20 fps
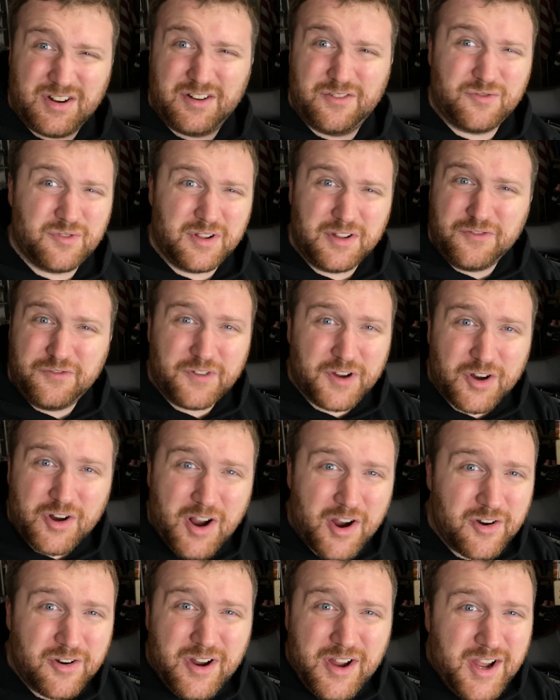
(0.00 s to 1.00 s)
to really figure
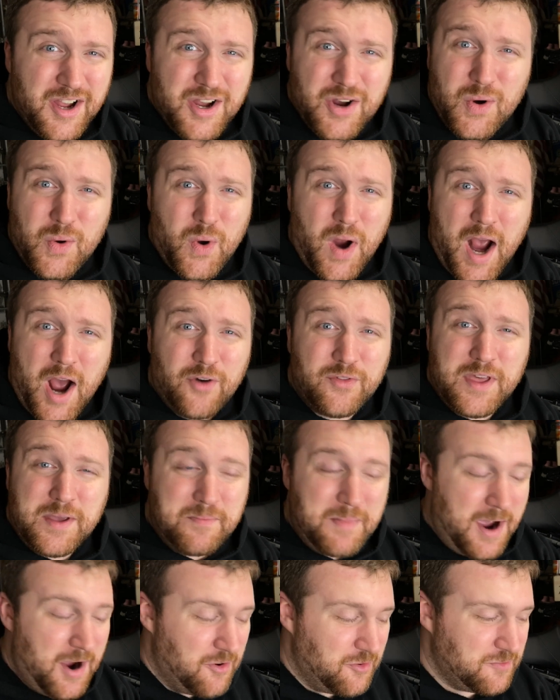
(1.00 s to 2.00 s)
out how they
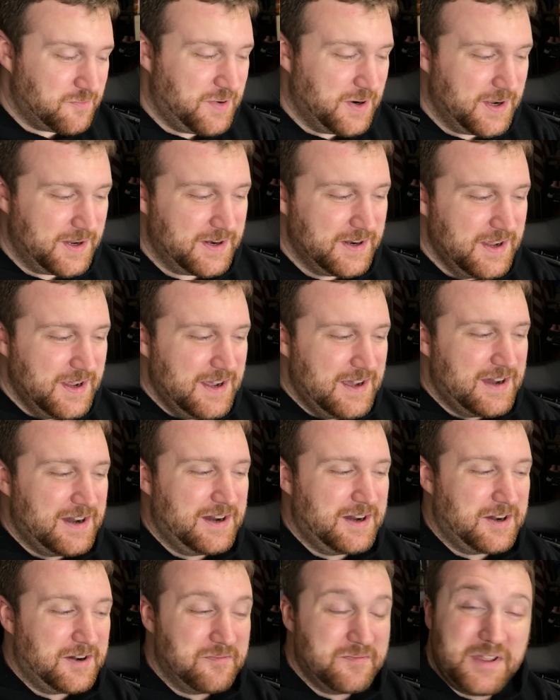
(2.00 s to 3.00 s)
mount. But
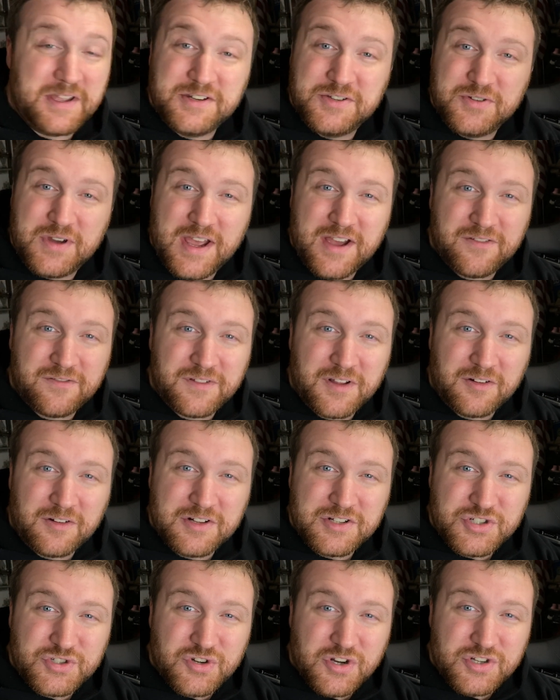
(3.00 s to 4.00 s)
they do have little
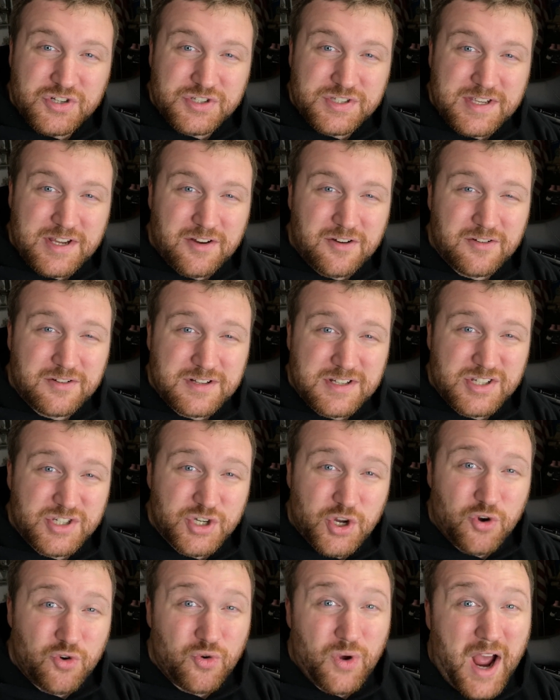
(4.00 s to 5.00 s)
instructions here to
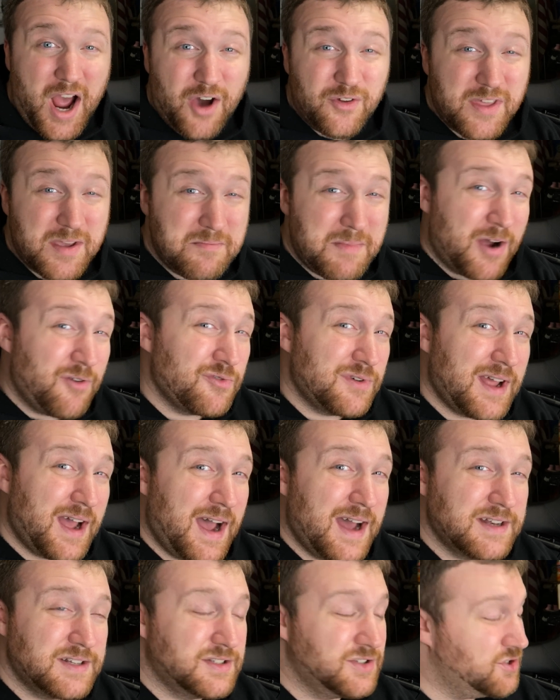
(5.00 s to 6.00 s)
show how they mount
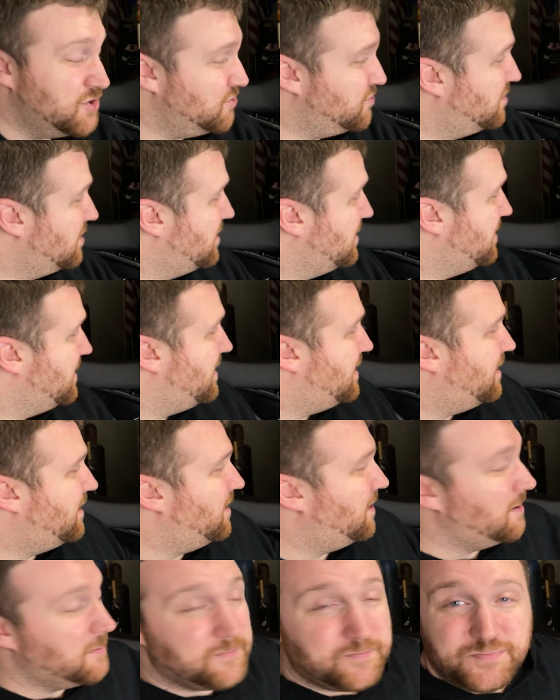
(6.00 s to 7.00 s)
onto
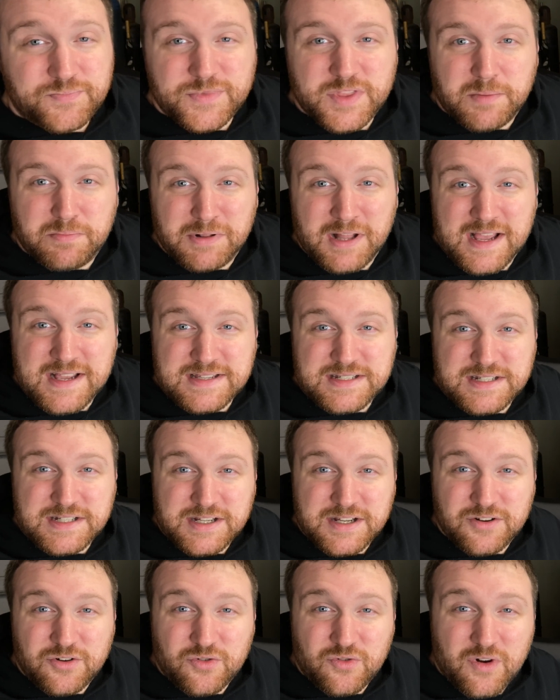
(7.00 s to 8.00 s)
the
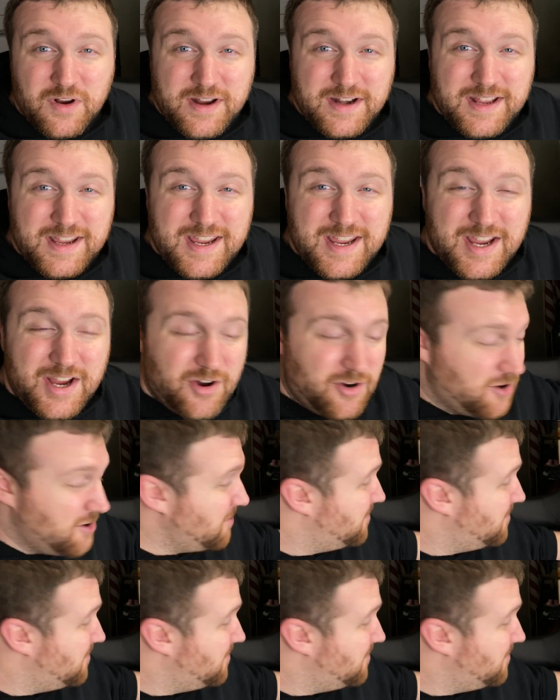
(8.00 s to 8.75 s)
plastic right here.